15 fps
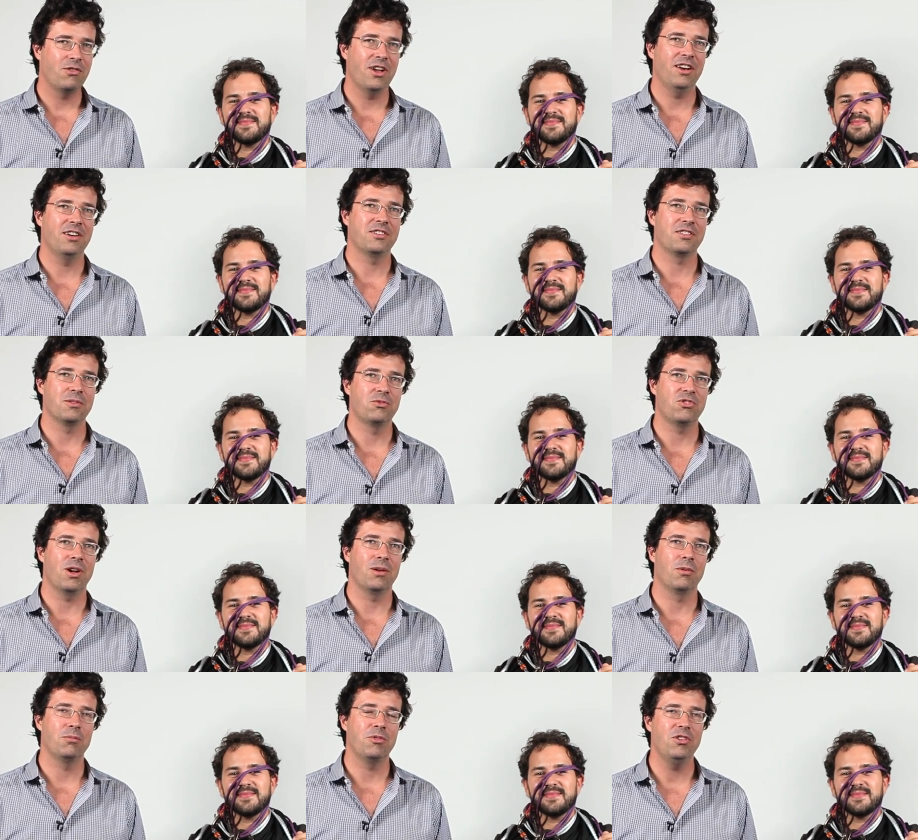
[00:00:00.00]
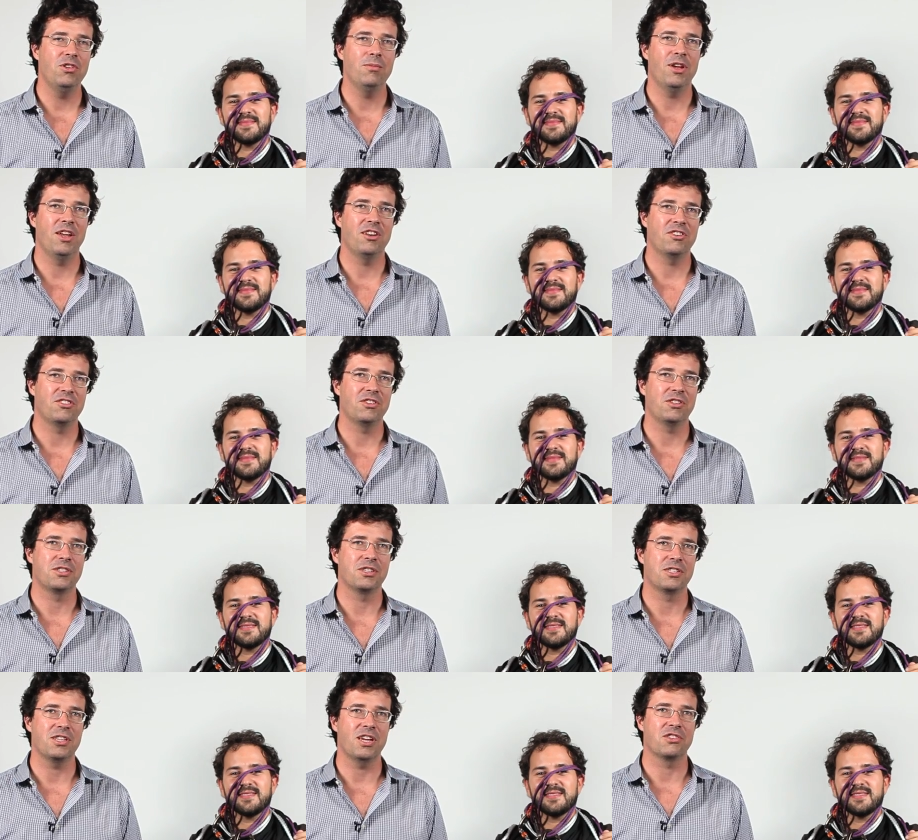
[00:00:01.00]
Speaker 1: ran into some trouble, but you managed to
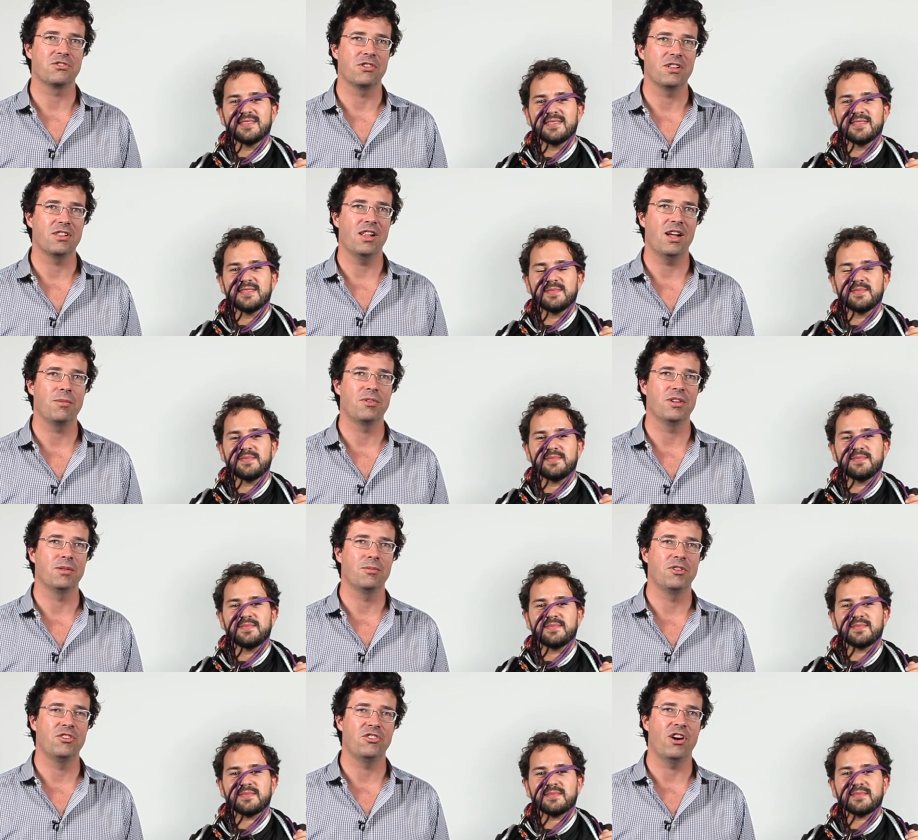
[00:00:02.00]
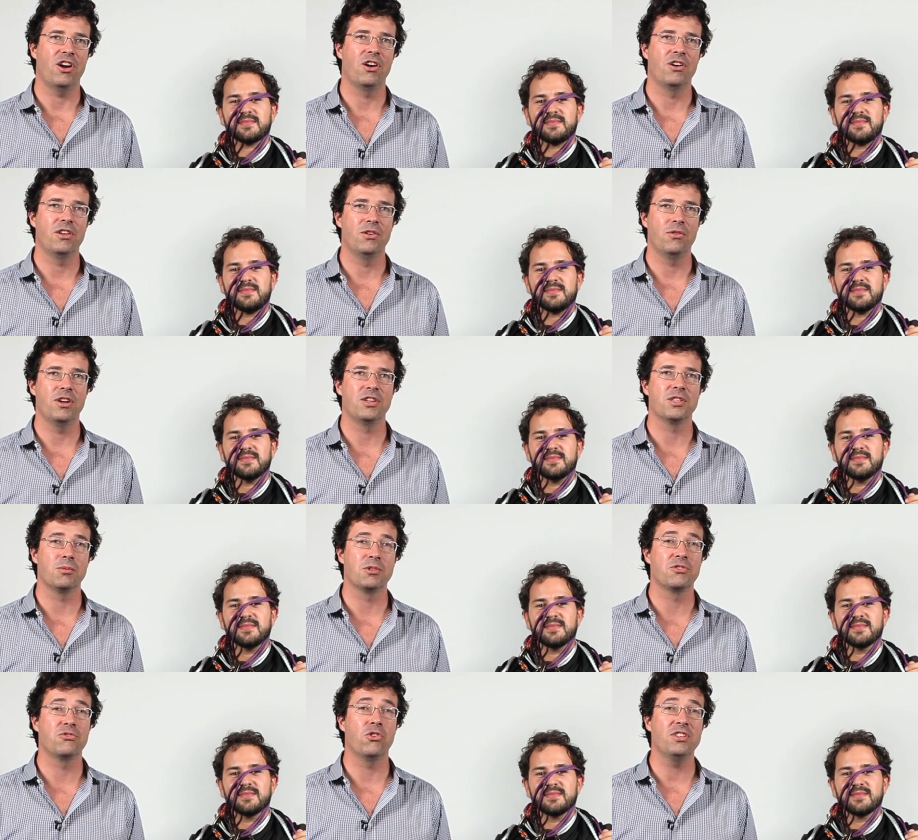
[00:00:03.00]
successfully climb Kilimanjaro and raise
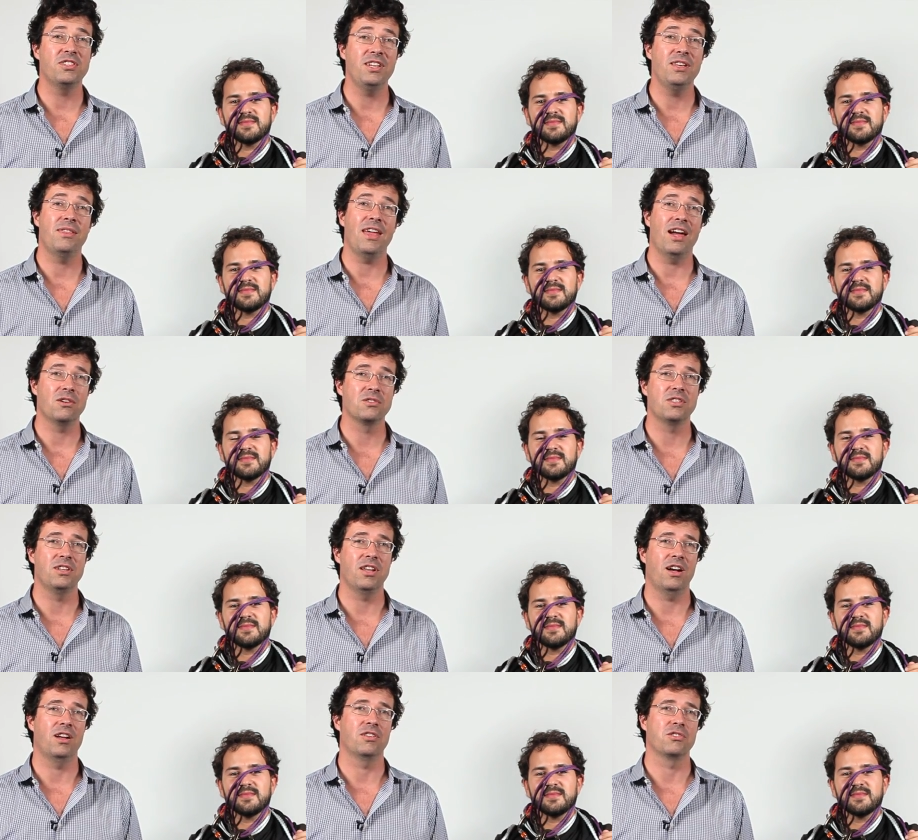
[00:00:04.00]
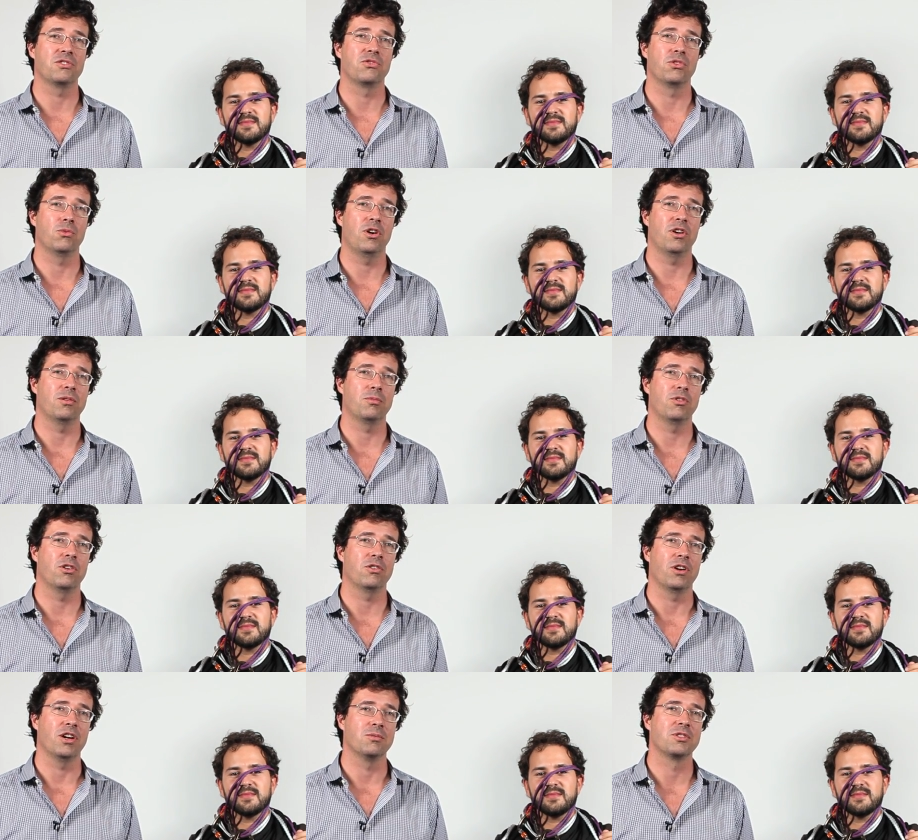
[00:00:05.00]
almost $14,000 for water
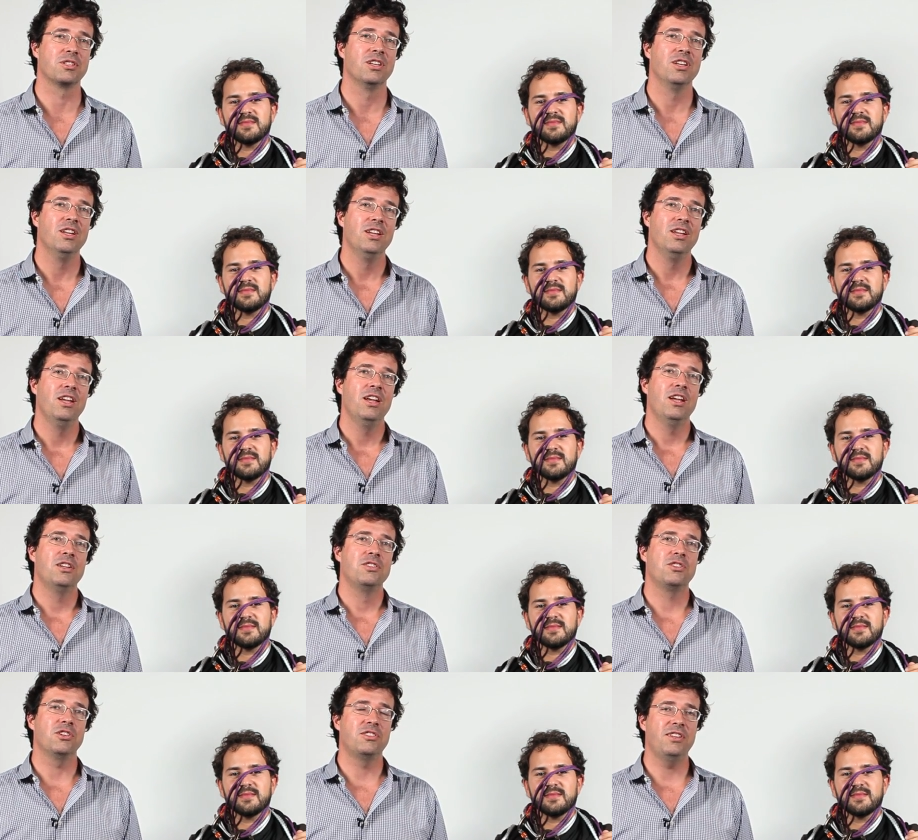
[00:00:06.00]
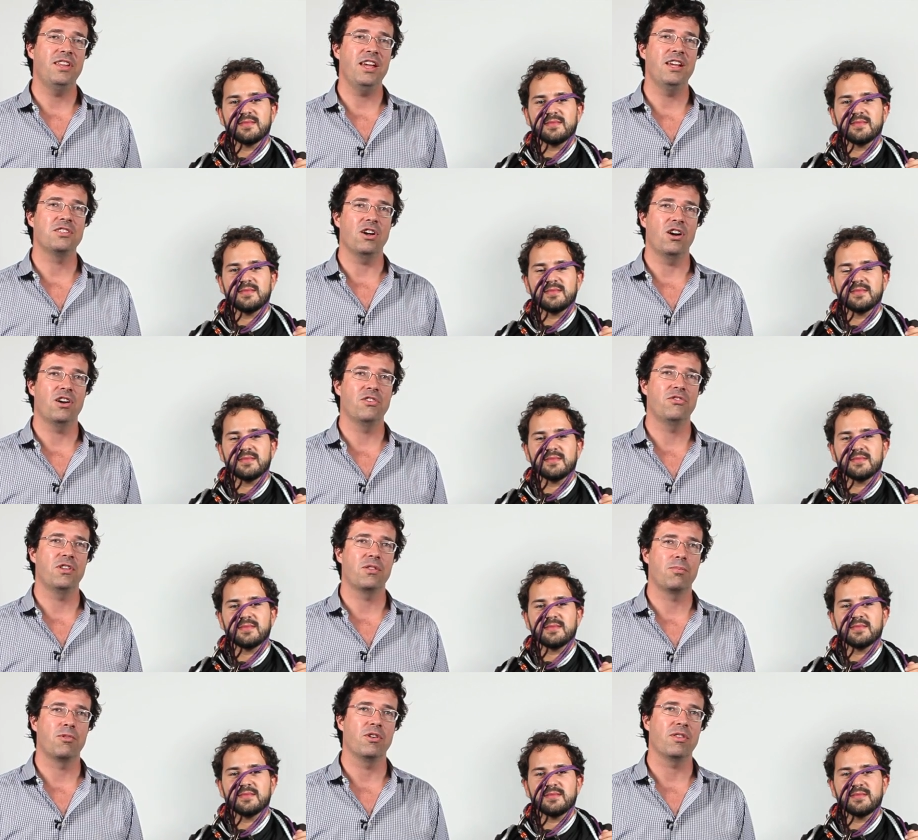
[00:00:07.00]
programs. So today is our
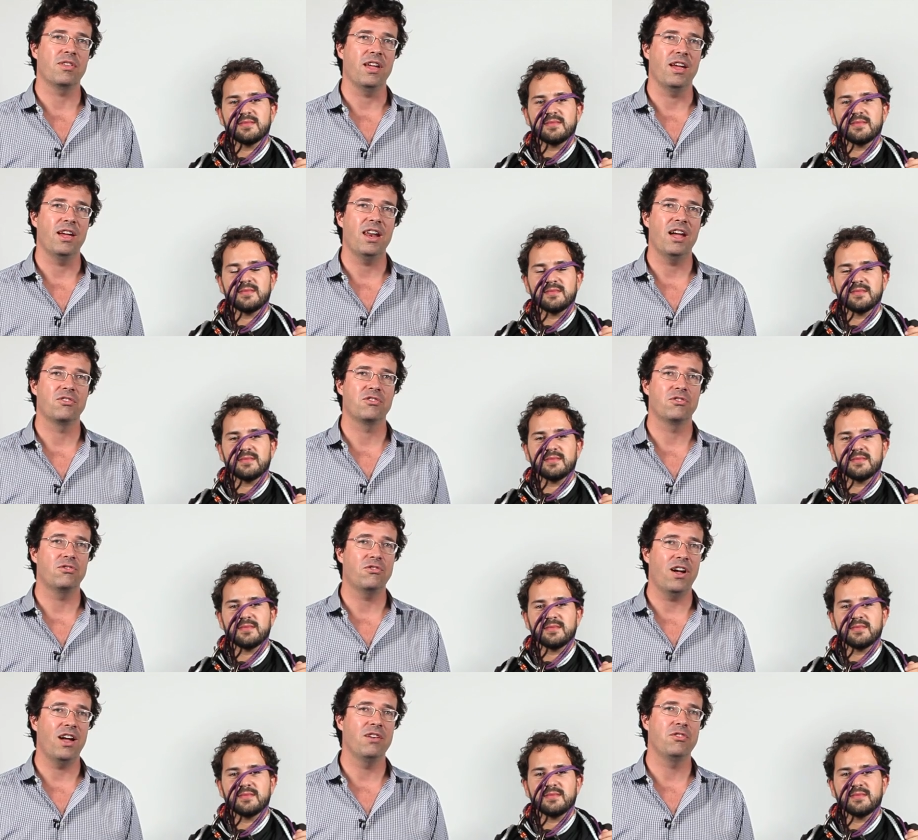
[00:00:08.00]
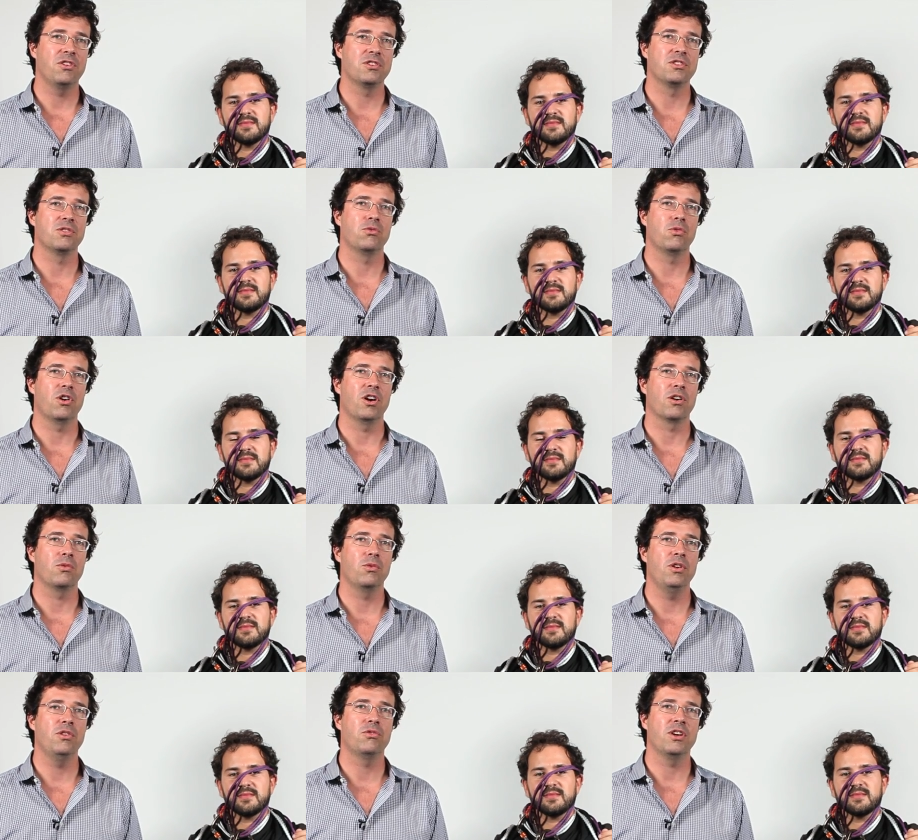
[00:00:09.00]
fifth birthday, and after five years of
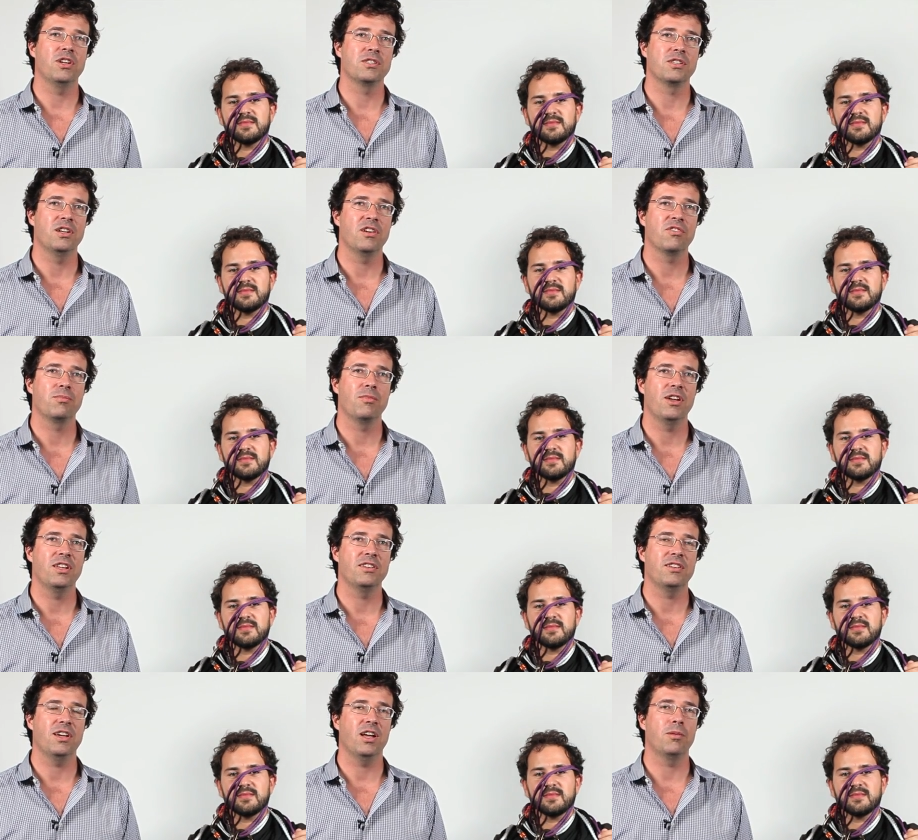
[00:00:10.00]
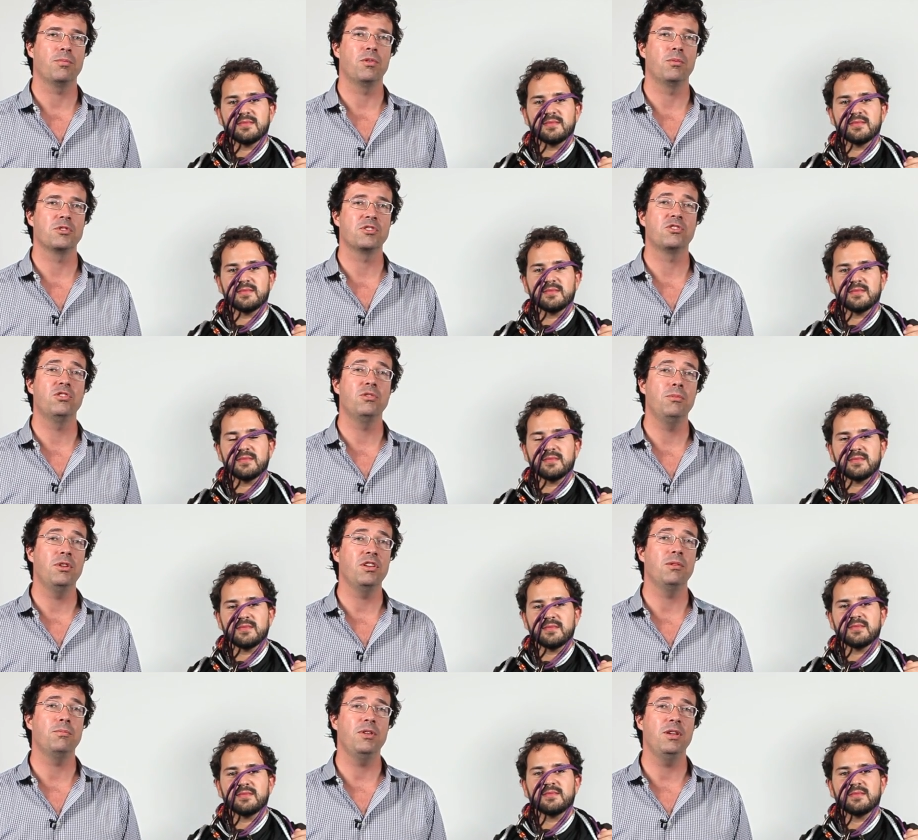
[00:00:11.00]
work, we've raised enough money to help almost 2
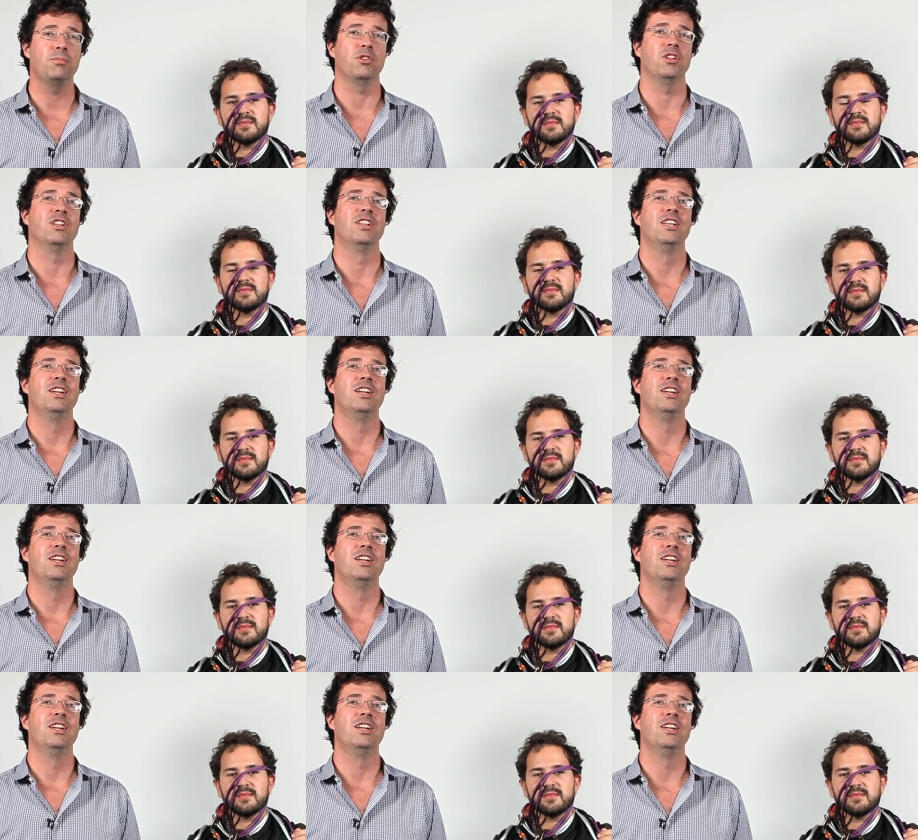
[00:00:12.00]
million people.